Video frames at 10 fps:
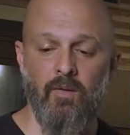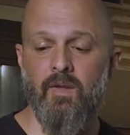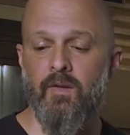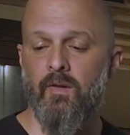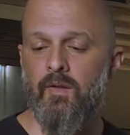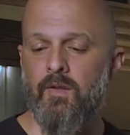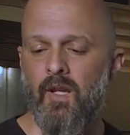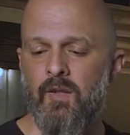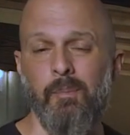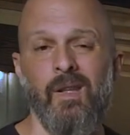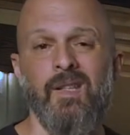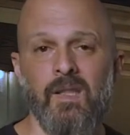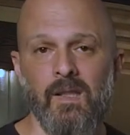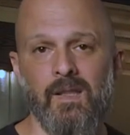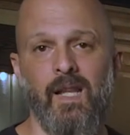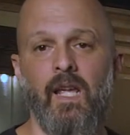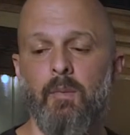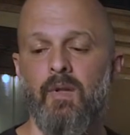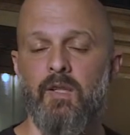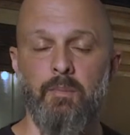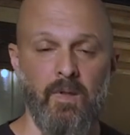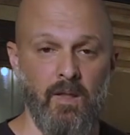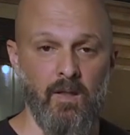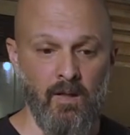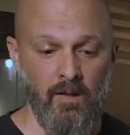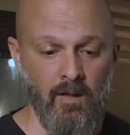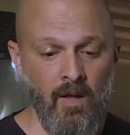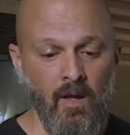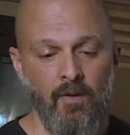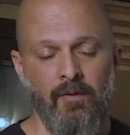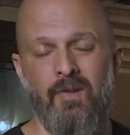These are explicitly labeled as being good for